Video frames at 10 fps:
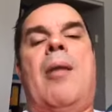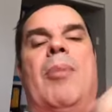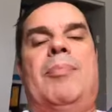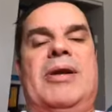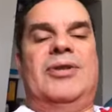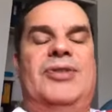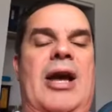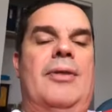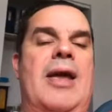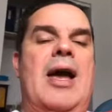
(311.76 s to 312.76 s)
But because
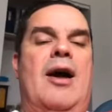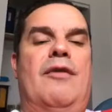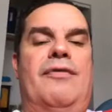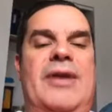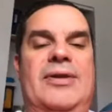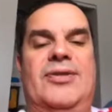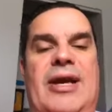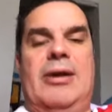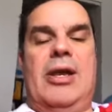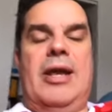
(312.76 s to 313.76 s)
now they have things
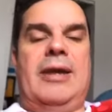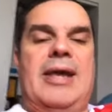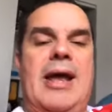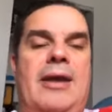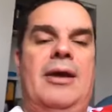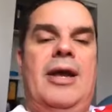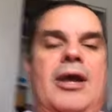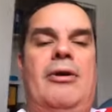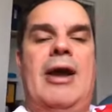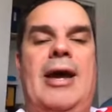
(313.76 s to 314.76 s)
like in Canada,
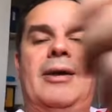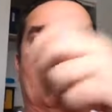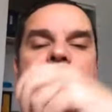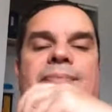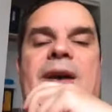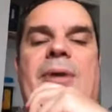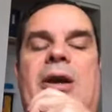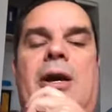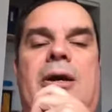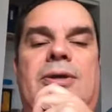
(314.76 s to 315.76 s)
Interact,
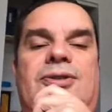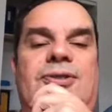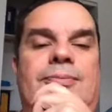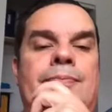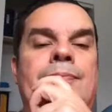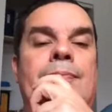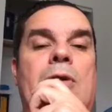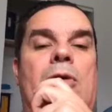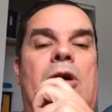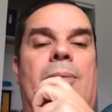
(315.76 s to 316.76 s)
debit cards
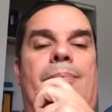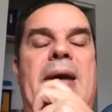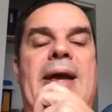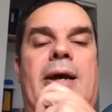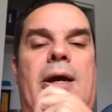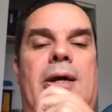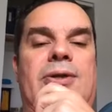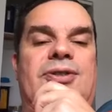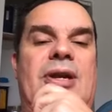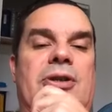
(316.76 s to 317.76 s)
or bank
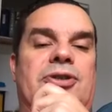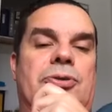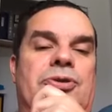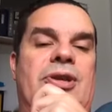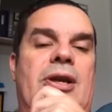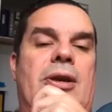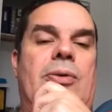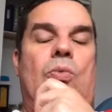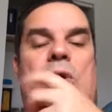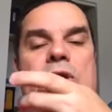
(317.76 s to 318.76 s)
cards that are
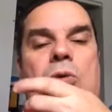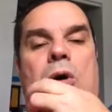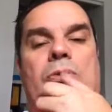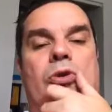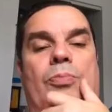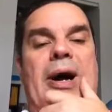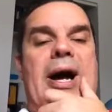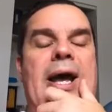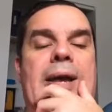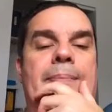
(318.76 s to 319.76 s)
associated when you go out and you
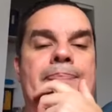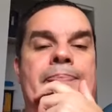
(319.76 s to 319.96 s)
buy,